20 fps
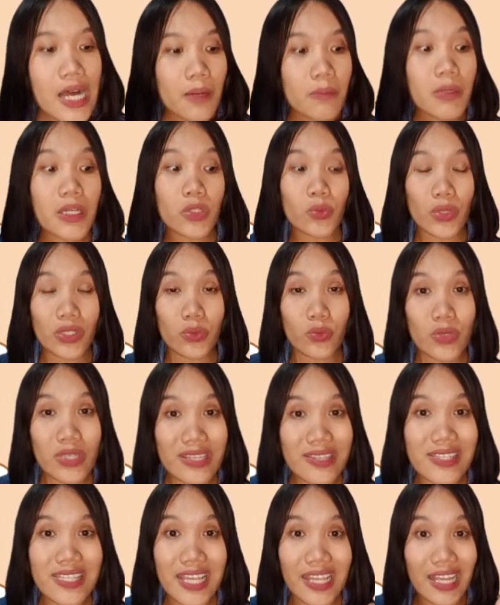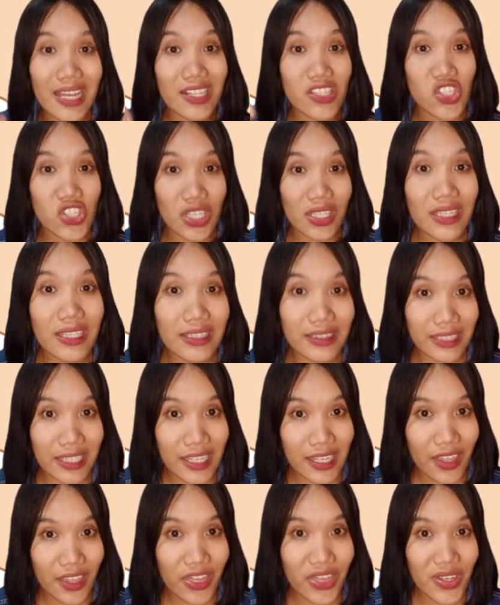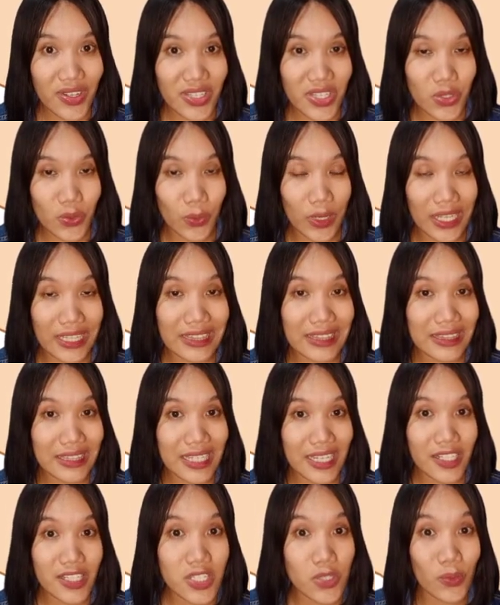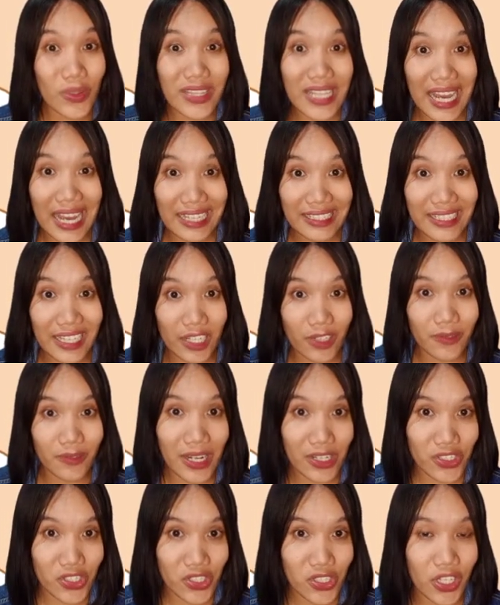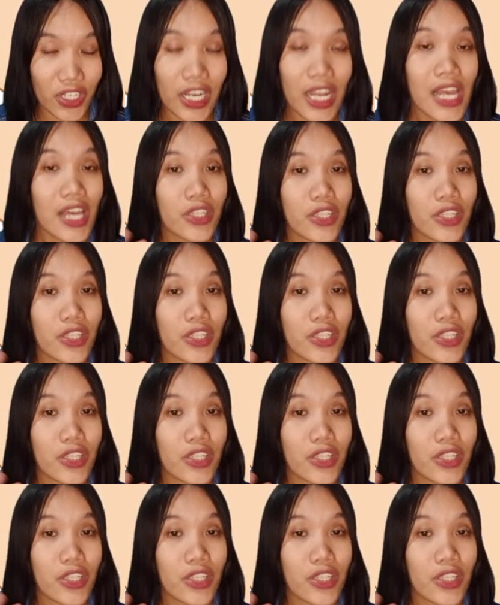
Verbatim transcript: But when we say agility, this one deals with a direction.